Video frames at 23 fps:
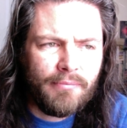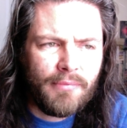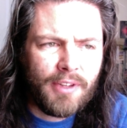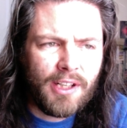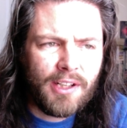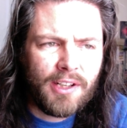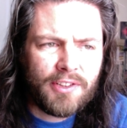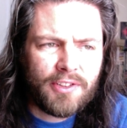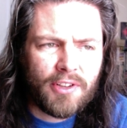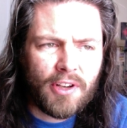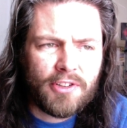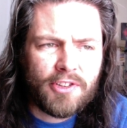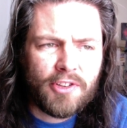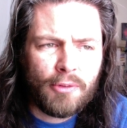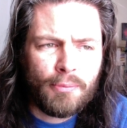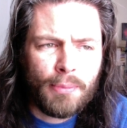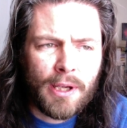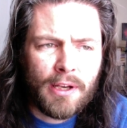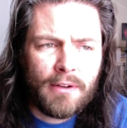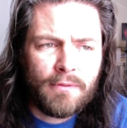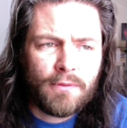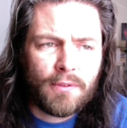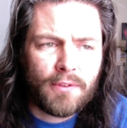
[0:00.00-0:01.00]
It is also
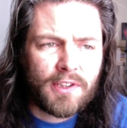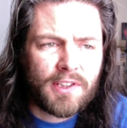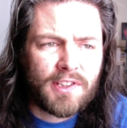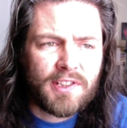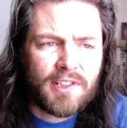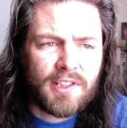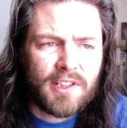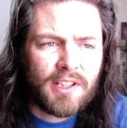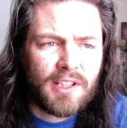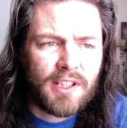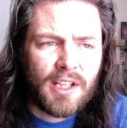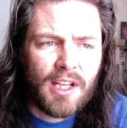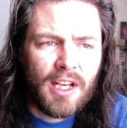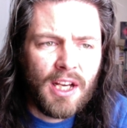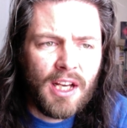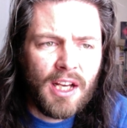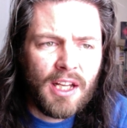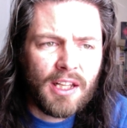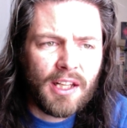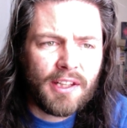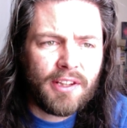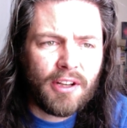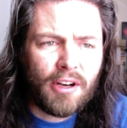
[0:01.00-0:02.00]
painful to see
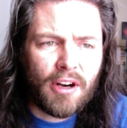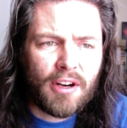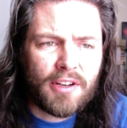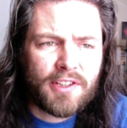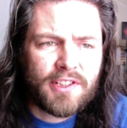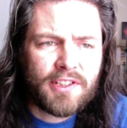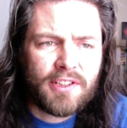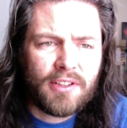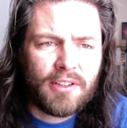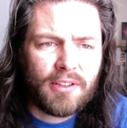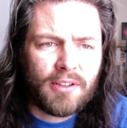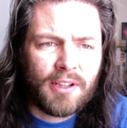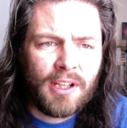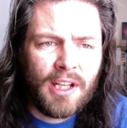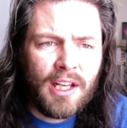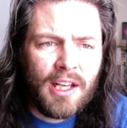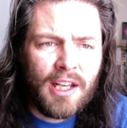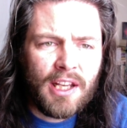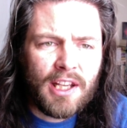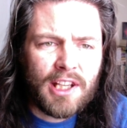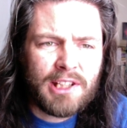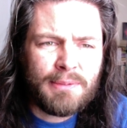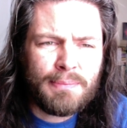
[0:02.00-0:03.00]
that there are still,
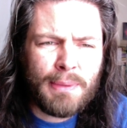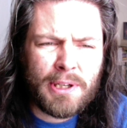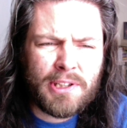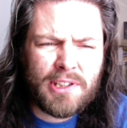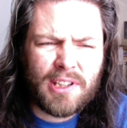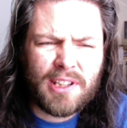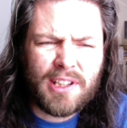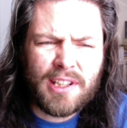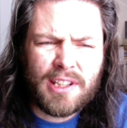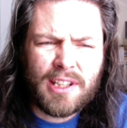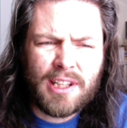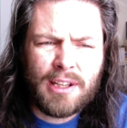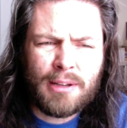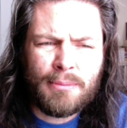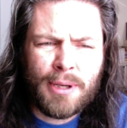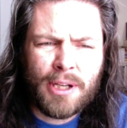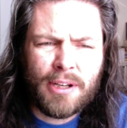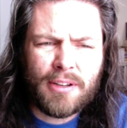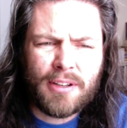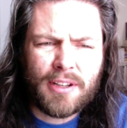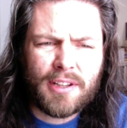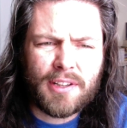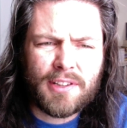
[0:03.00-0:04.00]
especially in the
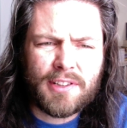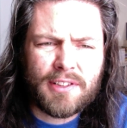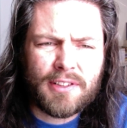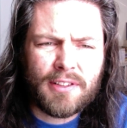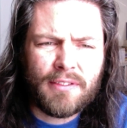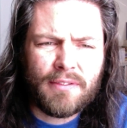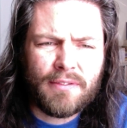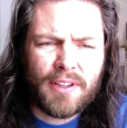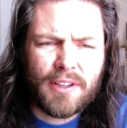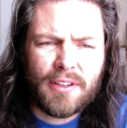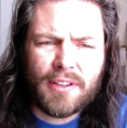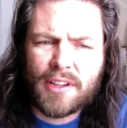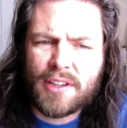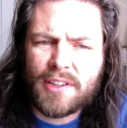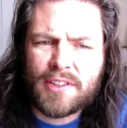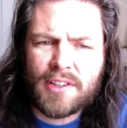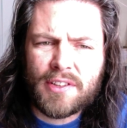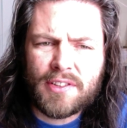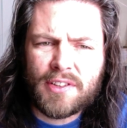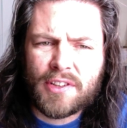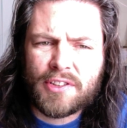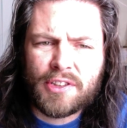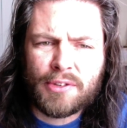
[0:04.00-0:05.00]
Americas, various
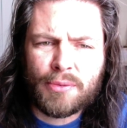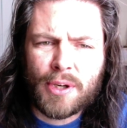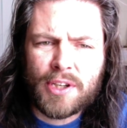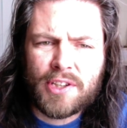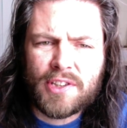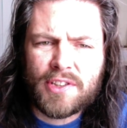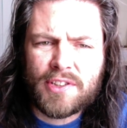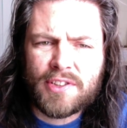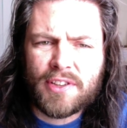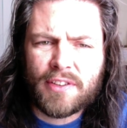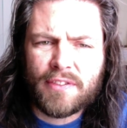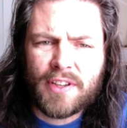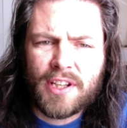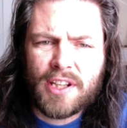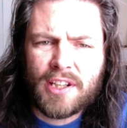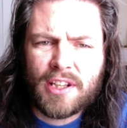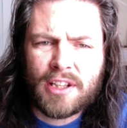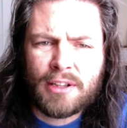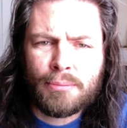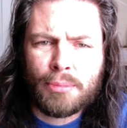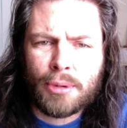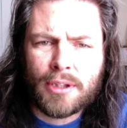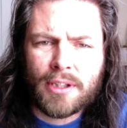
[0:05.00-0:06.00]
situations of
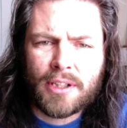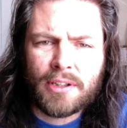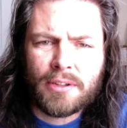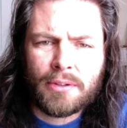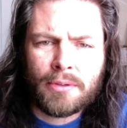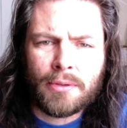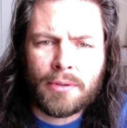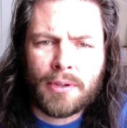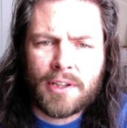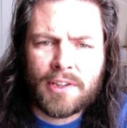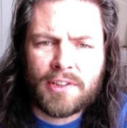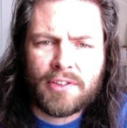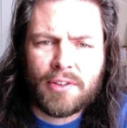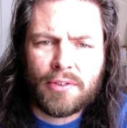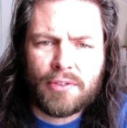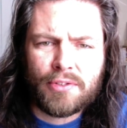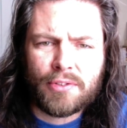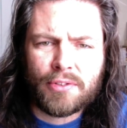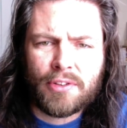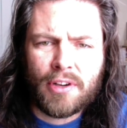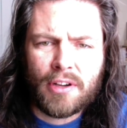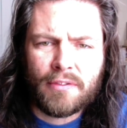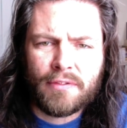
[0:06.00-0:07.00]
heated political and
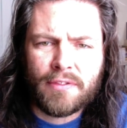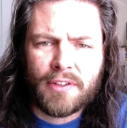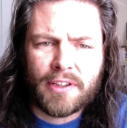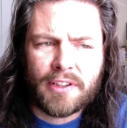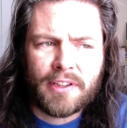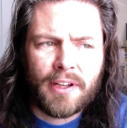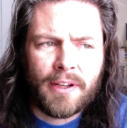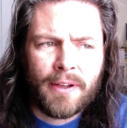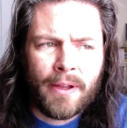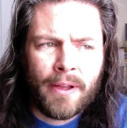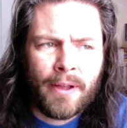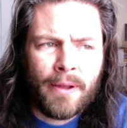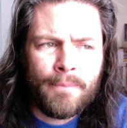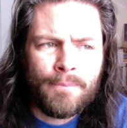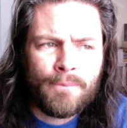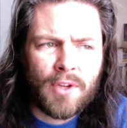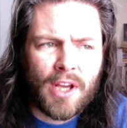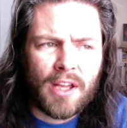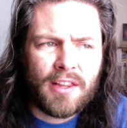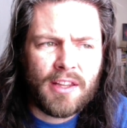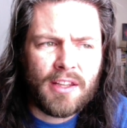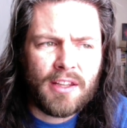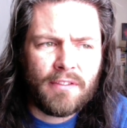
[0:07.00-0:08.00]
social conflict.
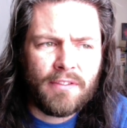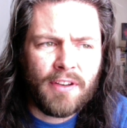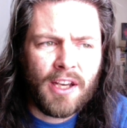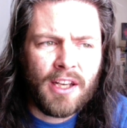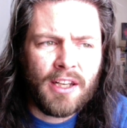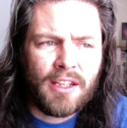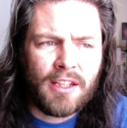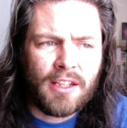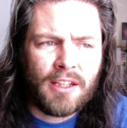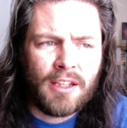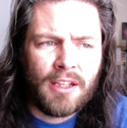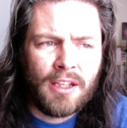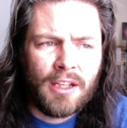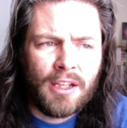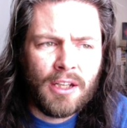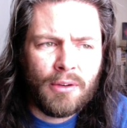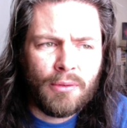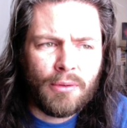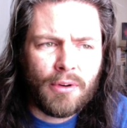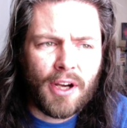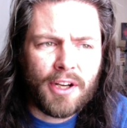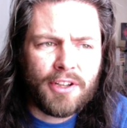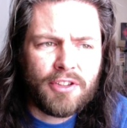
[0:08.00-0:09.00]
I think of Haiti,
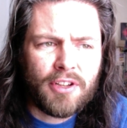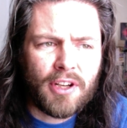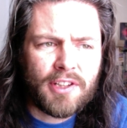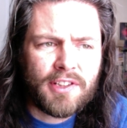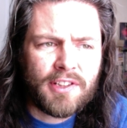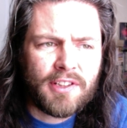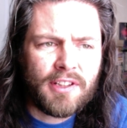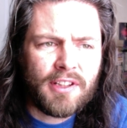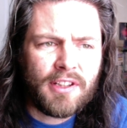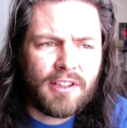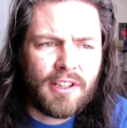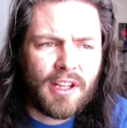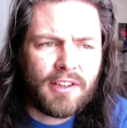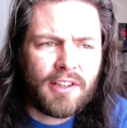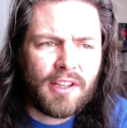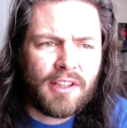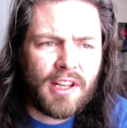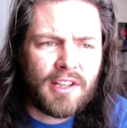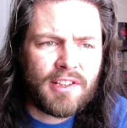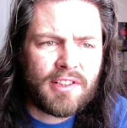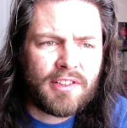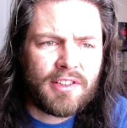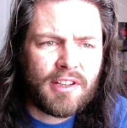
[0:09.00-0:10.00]
where I trust that the
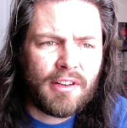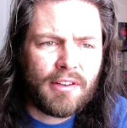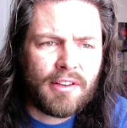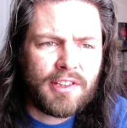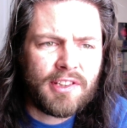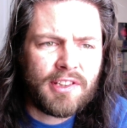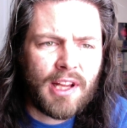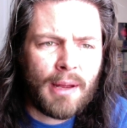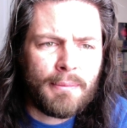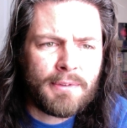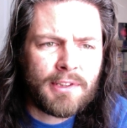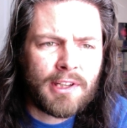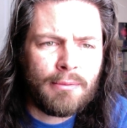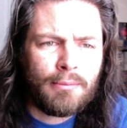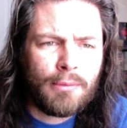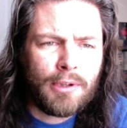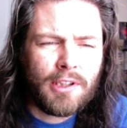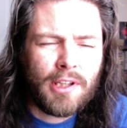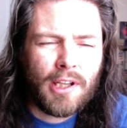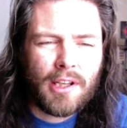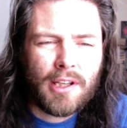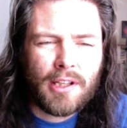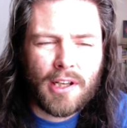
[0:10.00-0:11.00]
necessary steps can be
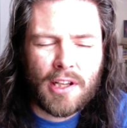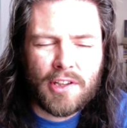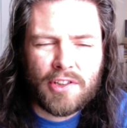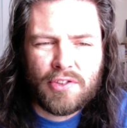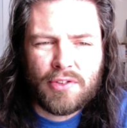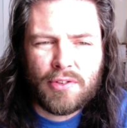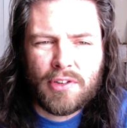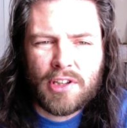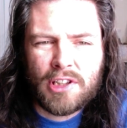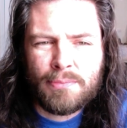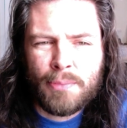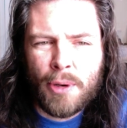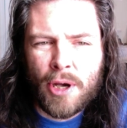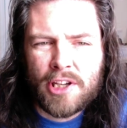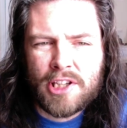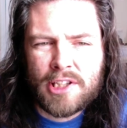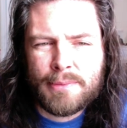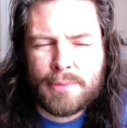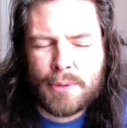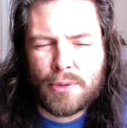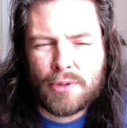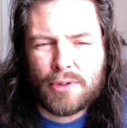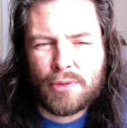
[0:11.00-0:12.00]
taken as soon as
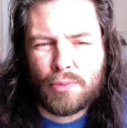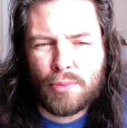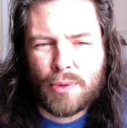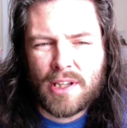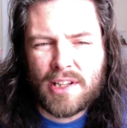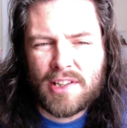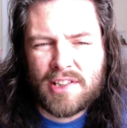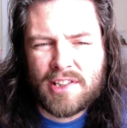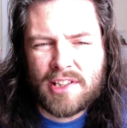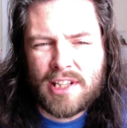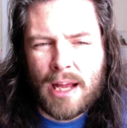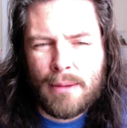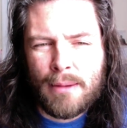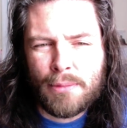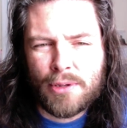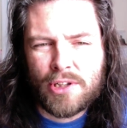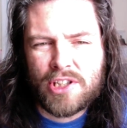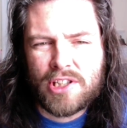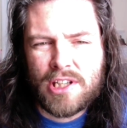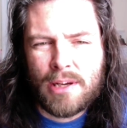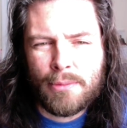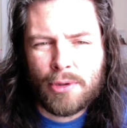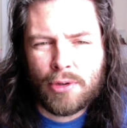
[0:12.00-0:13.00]
possible to
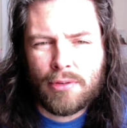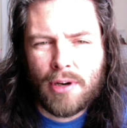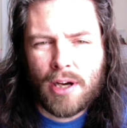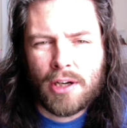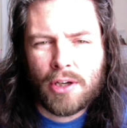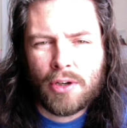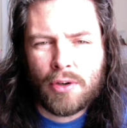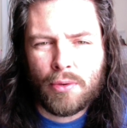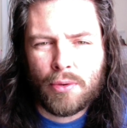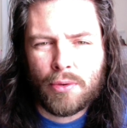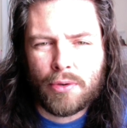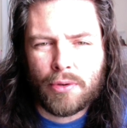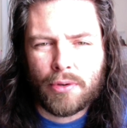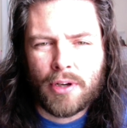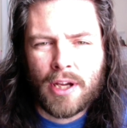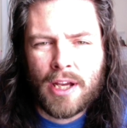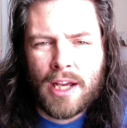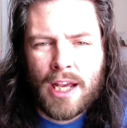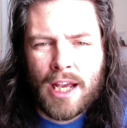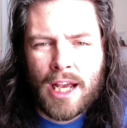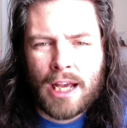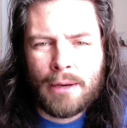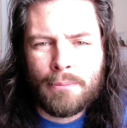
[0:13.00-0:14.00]
re-establish democratic order
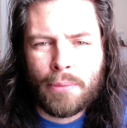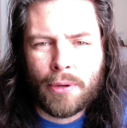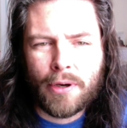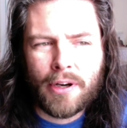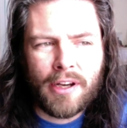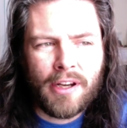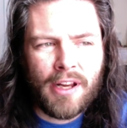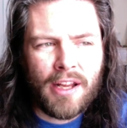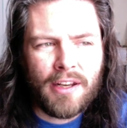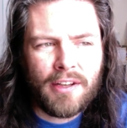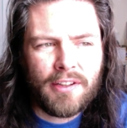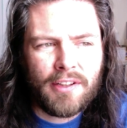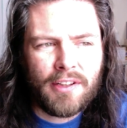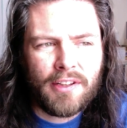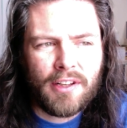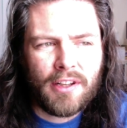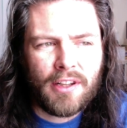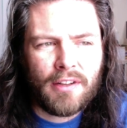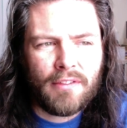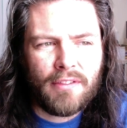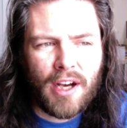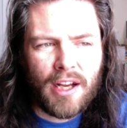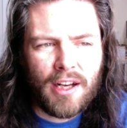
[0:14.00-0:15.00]
and put an end to
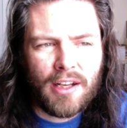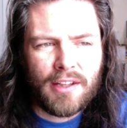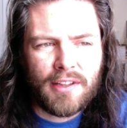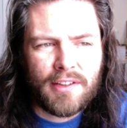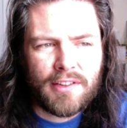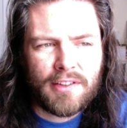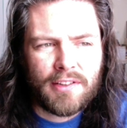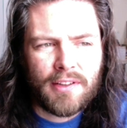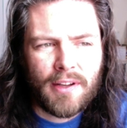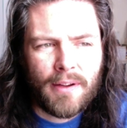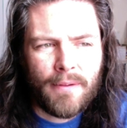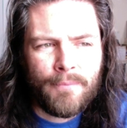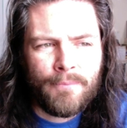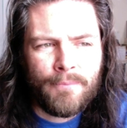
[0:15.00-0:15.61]
the violence.